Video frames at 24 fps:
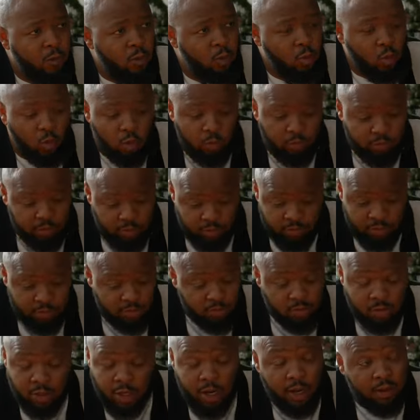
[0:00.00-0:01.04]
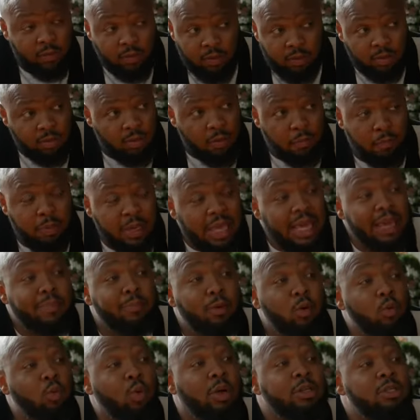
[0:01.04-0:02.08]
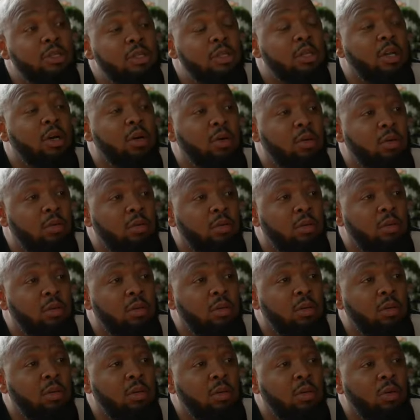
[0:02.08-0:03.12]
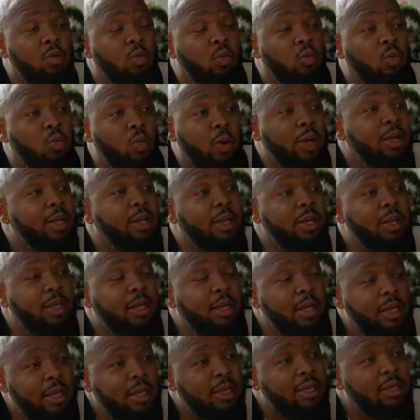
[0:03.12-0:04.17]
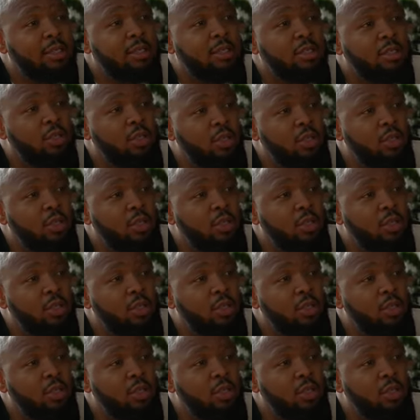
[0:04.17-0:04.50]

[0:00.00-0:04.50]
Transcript: Well, John, the people want to know what is